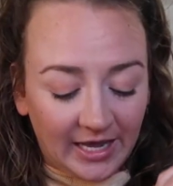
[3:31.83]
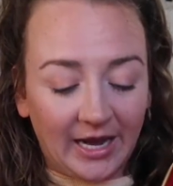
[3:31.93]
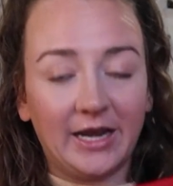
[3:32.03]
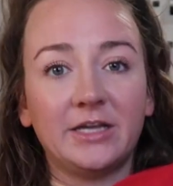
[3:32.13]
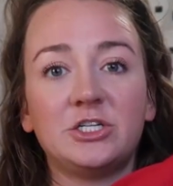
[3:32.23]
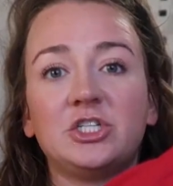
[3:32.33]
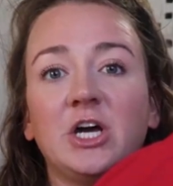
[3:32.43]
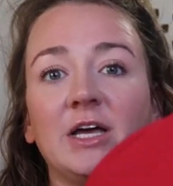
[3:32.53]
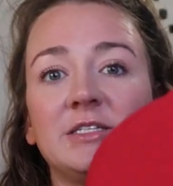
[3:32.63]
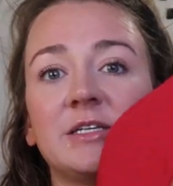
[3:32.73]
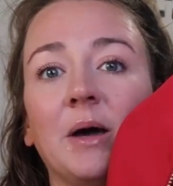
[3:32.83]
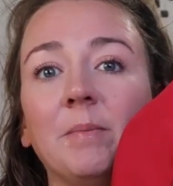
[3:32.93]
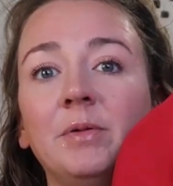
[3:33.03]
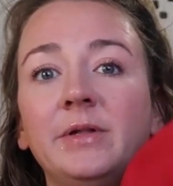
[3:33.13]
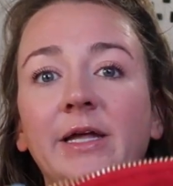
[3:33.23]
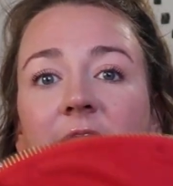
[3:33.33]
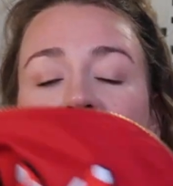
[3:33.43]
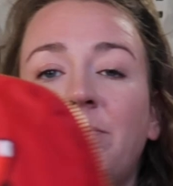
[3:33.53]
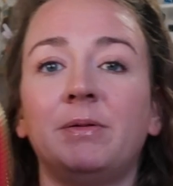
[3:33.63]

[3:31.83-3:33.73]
It is just completely